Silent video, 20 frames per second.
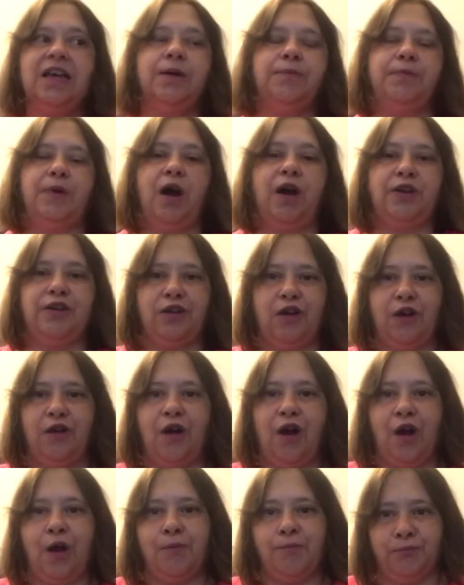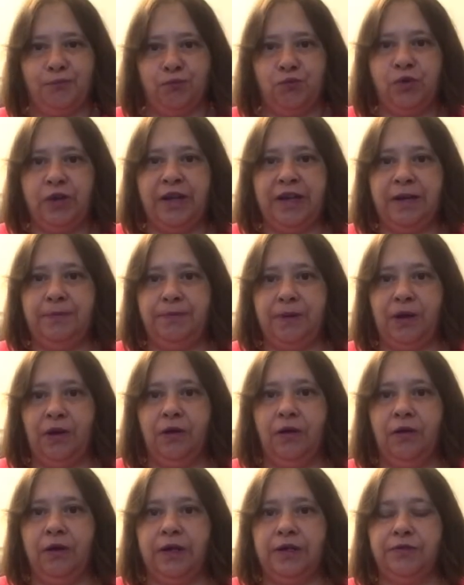But I know I'm really
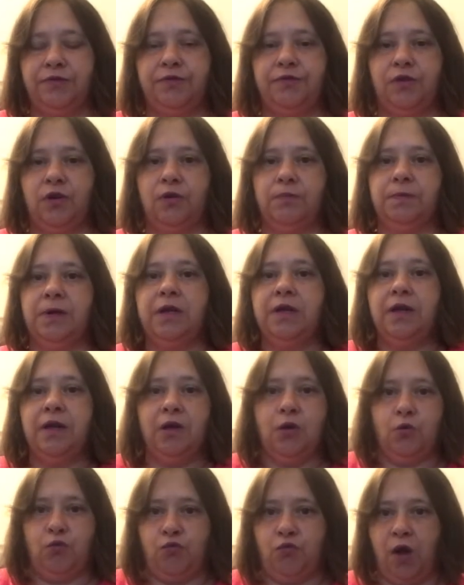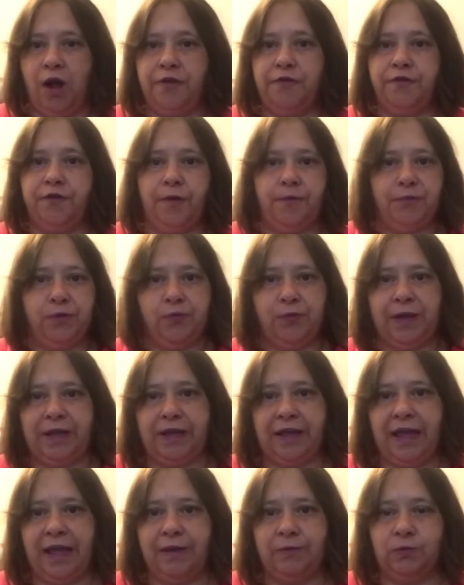behind from right from the
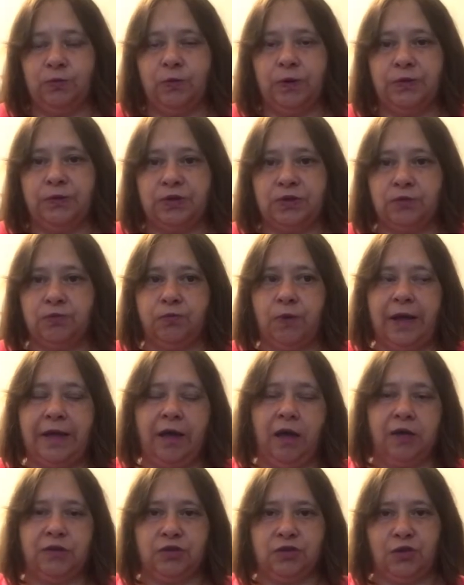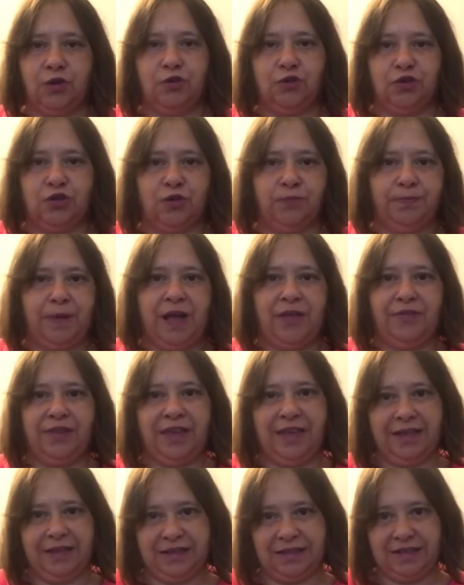weekend we was away. I told you about
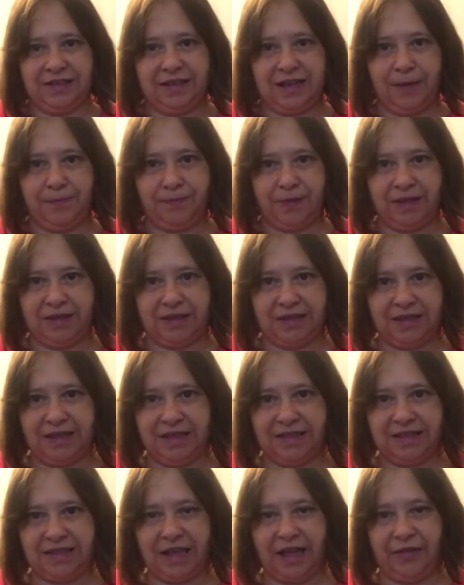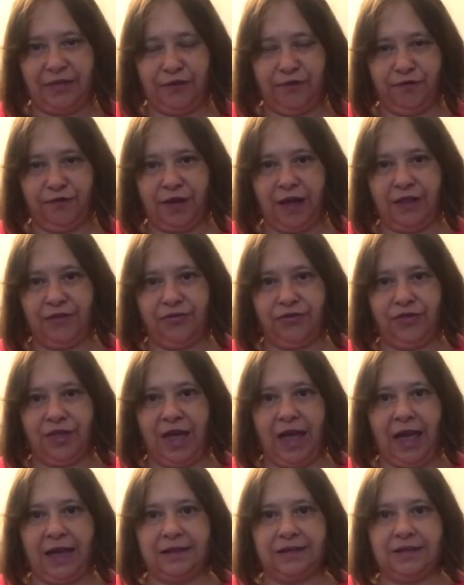the internet business and the fact
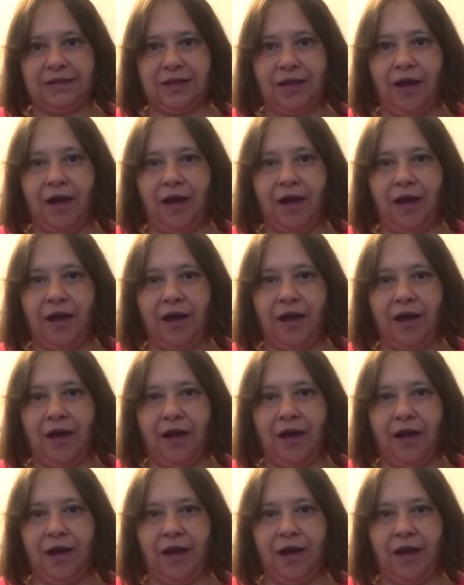that